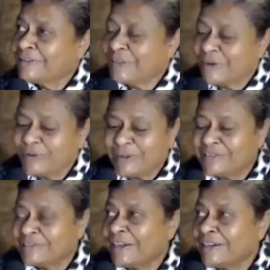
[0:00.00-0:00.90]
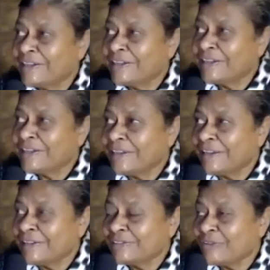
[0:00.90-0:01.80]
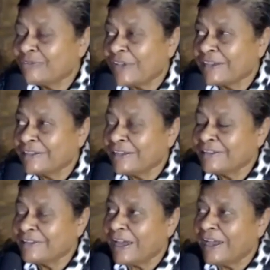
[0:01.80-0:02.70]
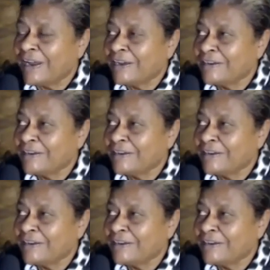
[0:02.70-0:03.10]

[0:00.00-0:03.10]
now it's 33 years of Sakyadhita and